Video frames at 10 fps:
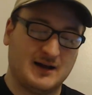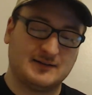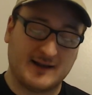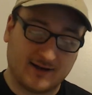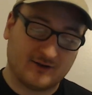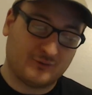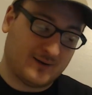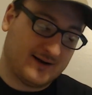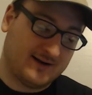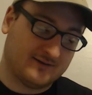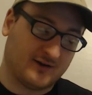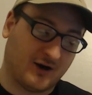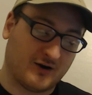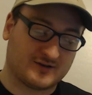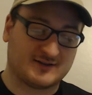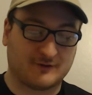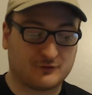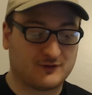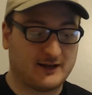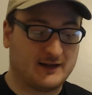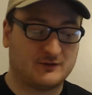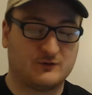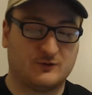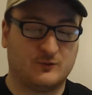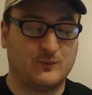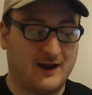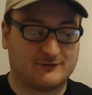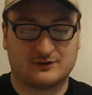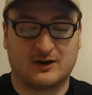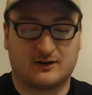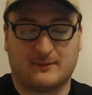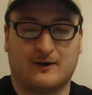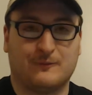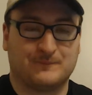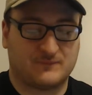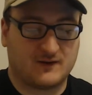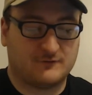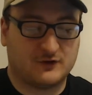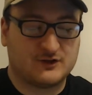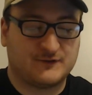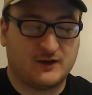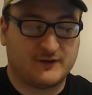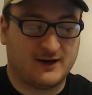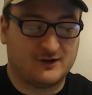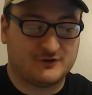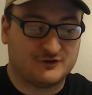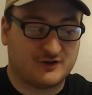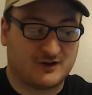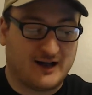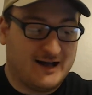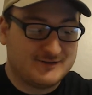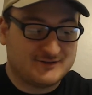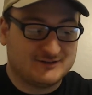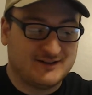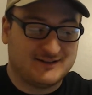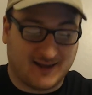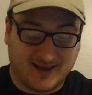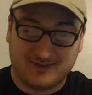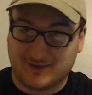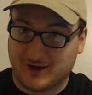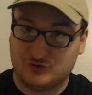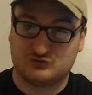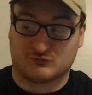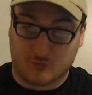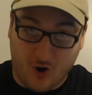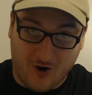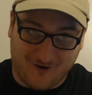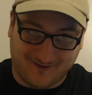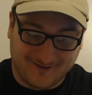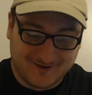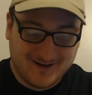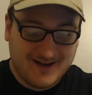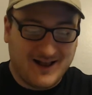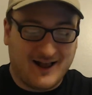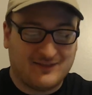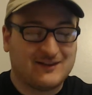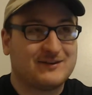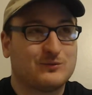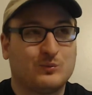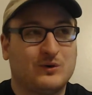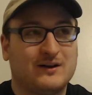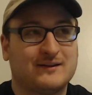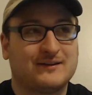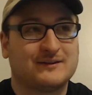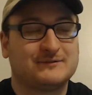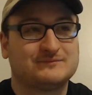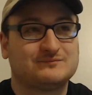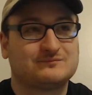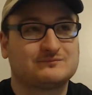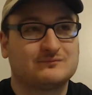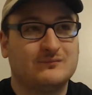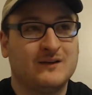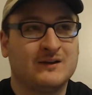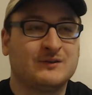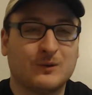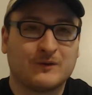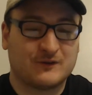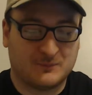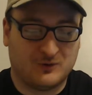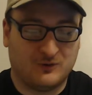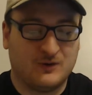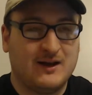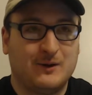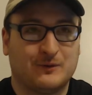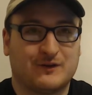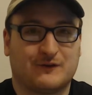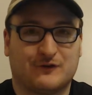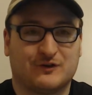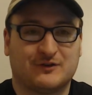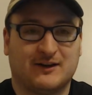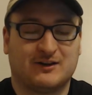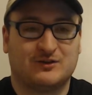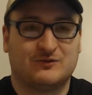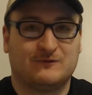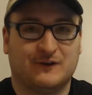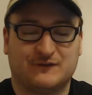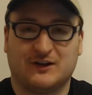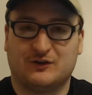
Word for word: Negative wise, there are several things we have to talk about. First of all, the characters are constantly saying things wrong. And this was noticeable within the first like 15